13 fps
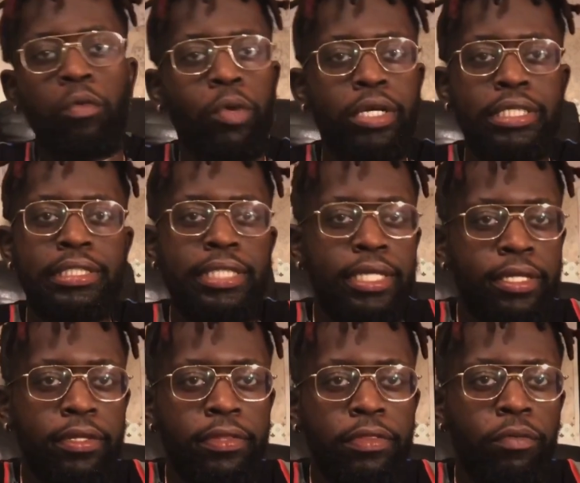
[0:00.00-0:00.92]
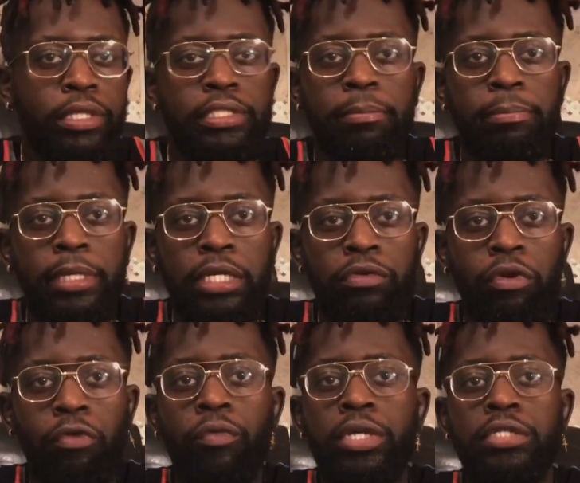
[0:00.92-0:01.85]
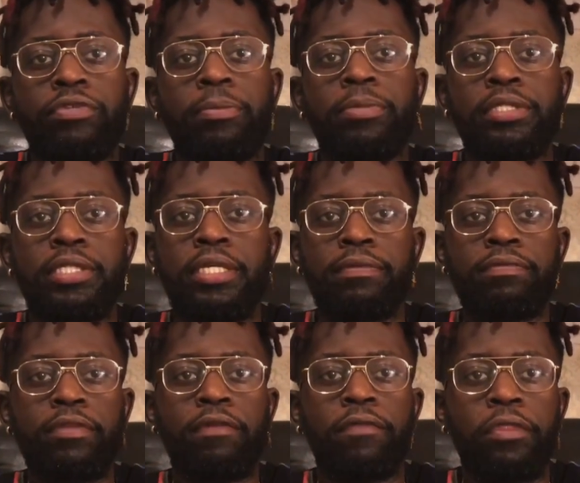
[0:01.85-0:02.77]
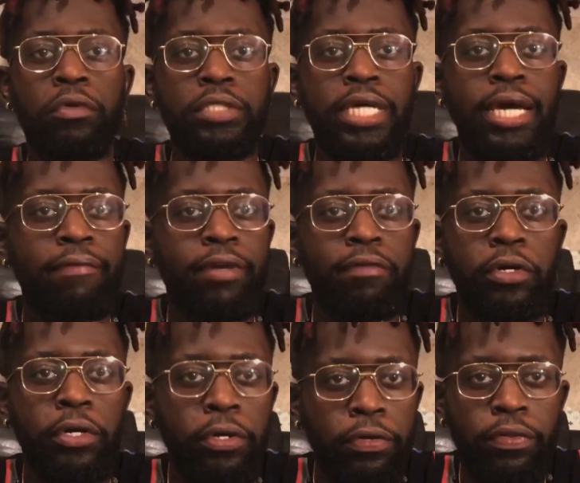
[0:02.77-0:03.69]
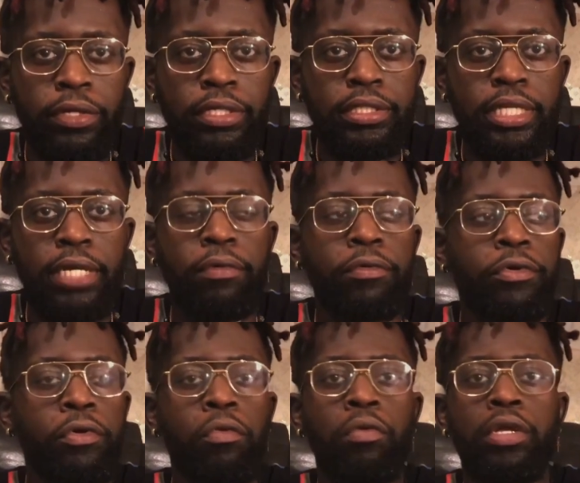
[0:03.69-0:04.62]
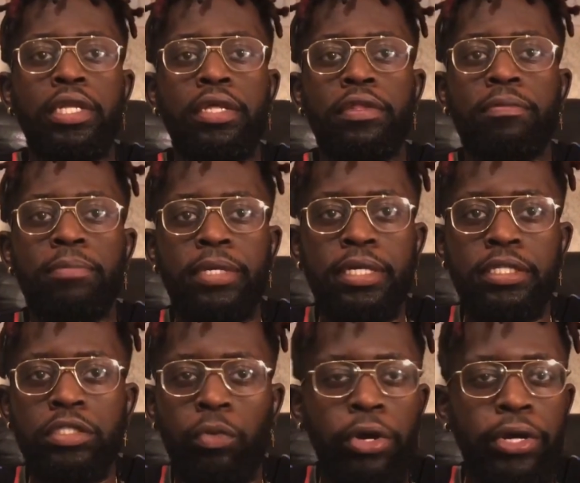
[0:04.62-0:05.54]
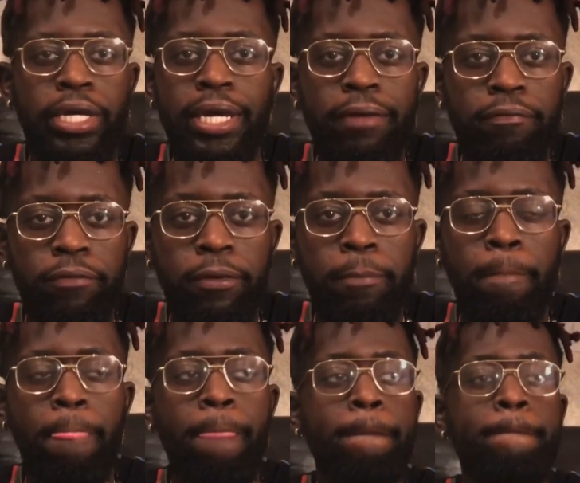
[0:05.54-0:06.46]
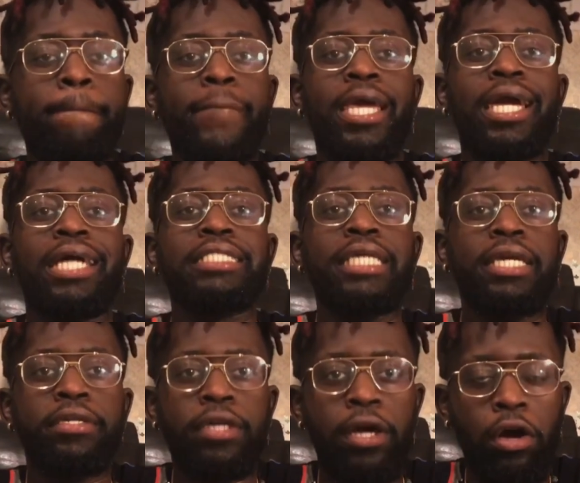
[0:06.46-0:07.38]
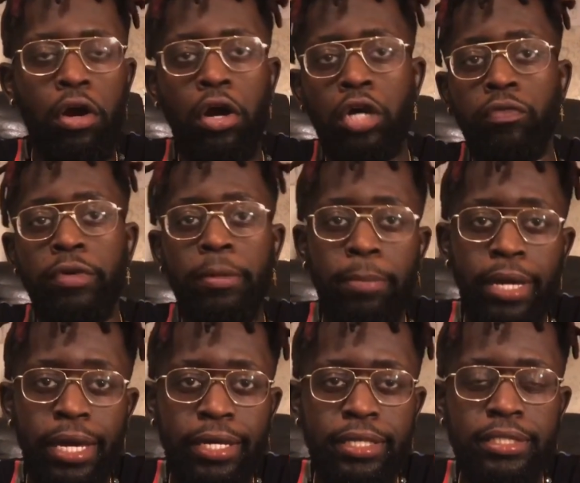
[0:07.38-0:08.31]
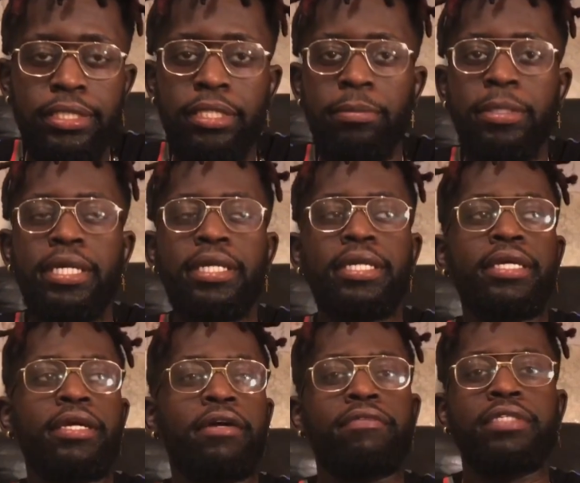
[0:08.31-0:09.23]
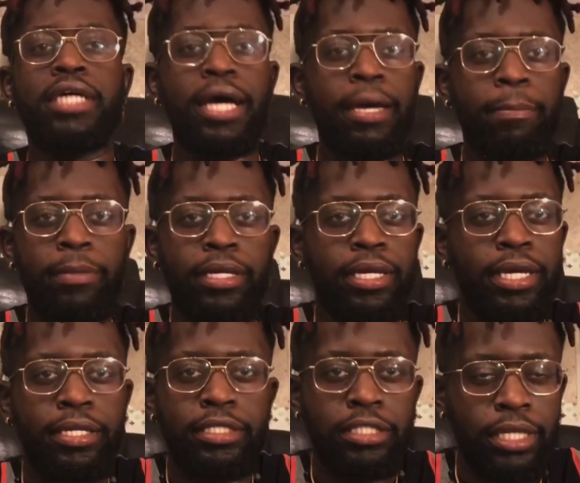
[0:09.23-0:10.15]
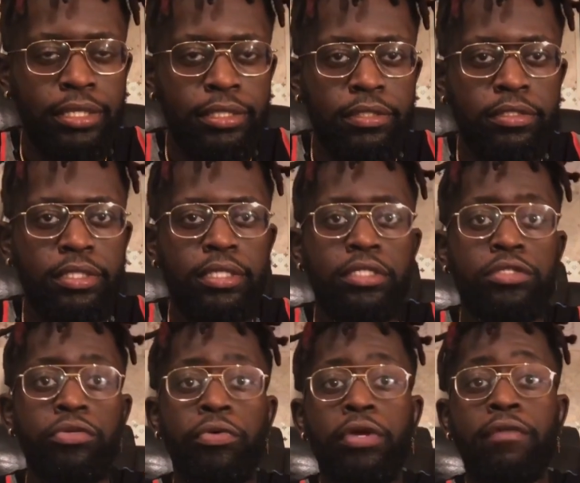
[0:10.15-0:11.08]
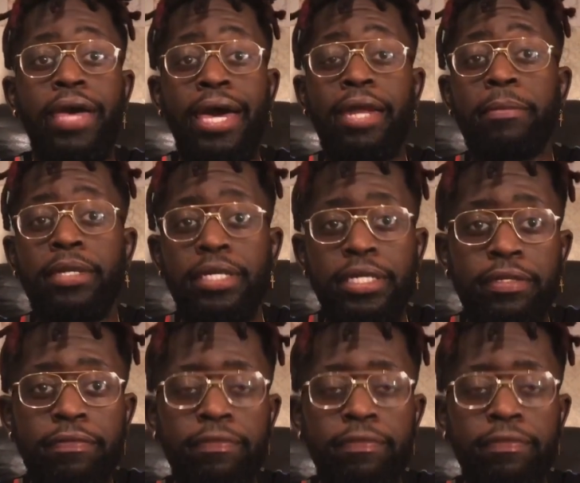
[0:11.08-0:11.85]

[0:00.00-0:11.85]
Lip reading: is Lilith? What does it mean, or what does it represent? For those that have never heard of this, that don't know what Lilith means, where it came from, I gotta take y'all all the way back to the beginning of time, in a sense, to the story of Adam and Eve.